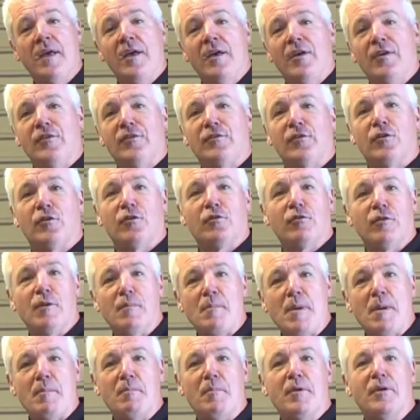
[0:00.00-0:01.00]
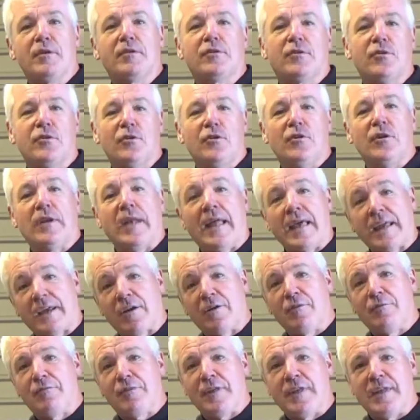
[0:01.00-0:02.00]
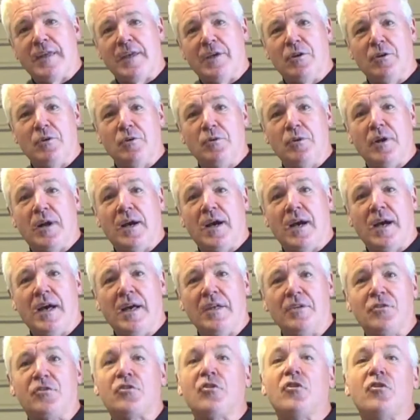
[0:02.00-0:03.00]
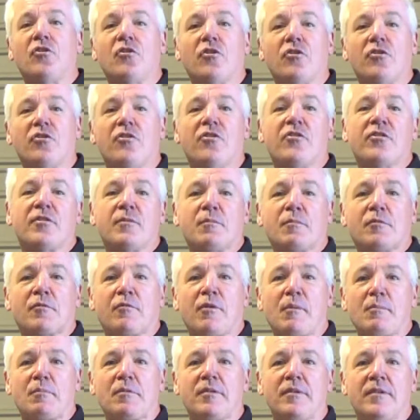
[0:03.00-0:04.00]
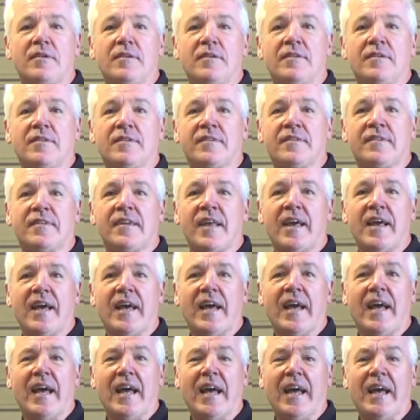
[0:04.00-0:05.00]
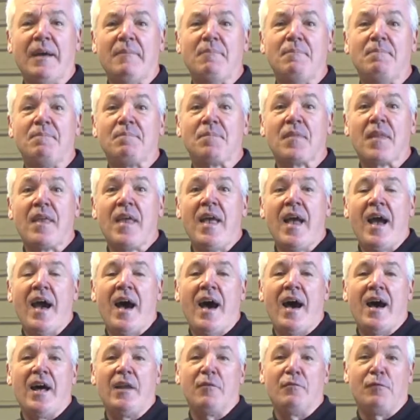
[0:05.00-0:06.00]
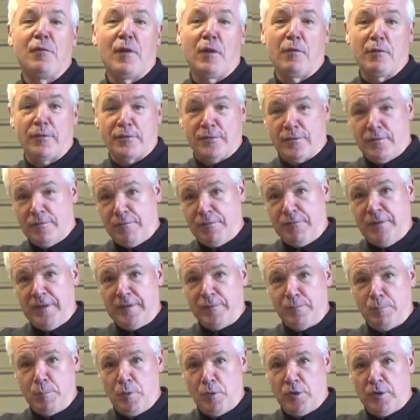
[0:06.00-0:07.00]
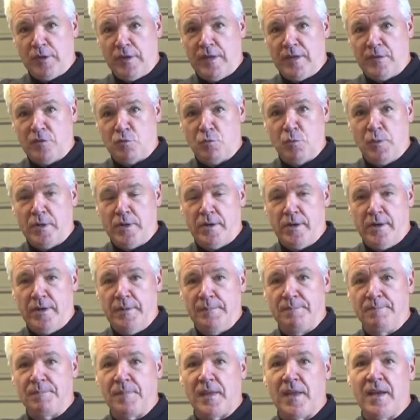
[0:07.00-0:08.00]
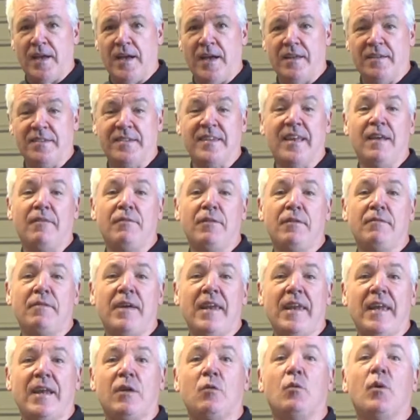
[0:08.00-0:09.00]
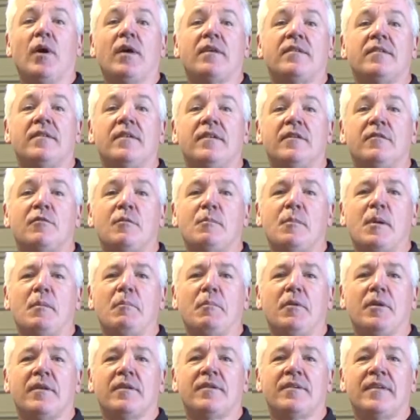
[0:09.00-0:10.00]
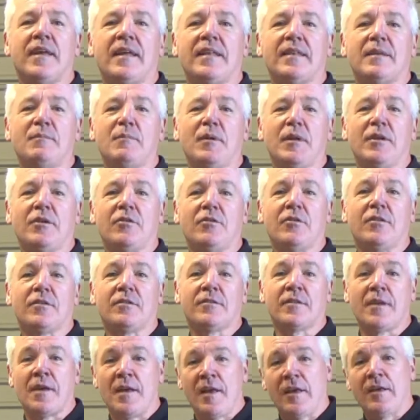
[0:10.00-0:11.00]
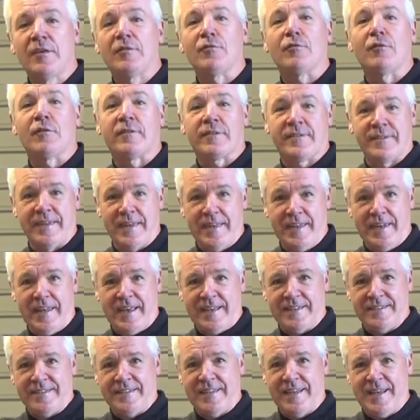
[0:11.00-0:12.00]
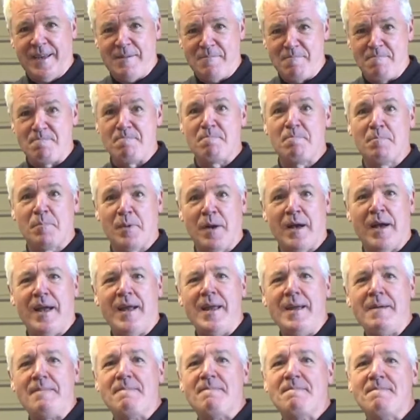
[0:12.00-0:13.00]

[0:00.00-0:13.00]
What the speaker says: So remember to like our video and turn on your subscriptions, and follow us on Facebook and Twitter, and say if you have any questions, remember to send them in to us. So I'll see you next time. Bye.